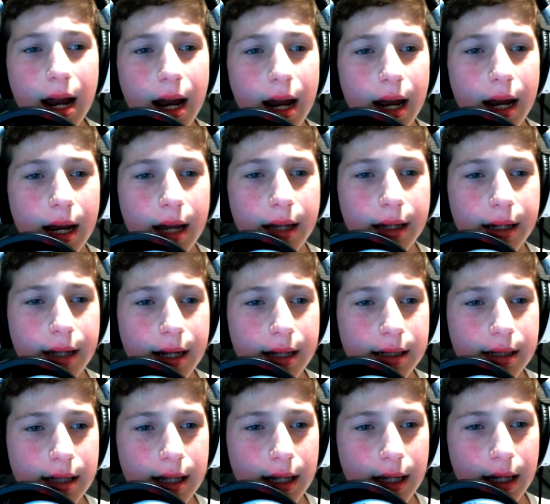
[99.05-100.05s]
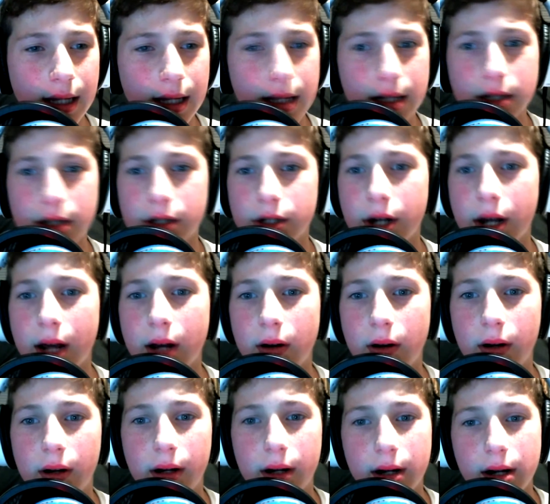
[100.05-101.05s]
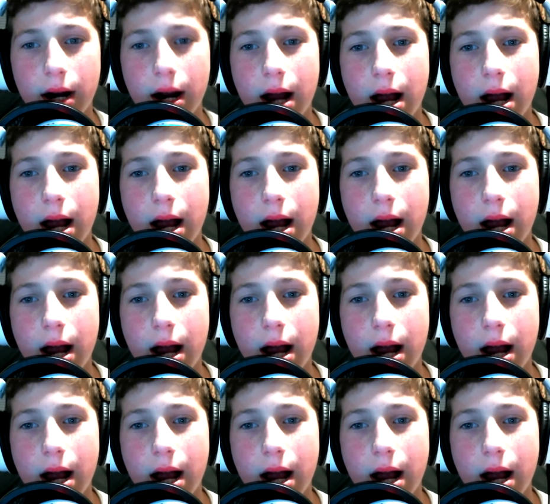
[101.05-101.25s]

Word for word: And the next thing is channel art.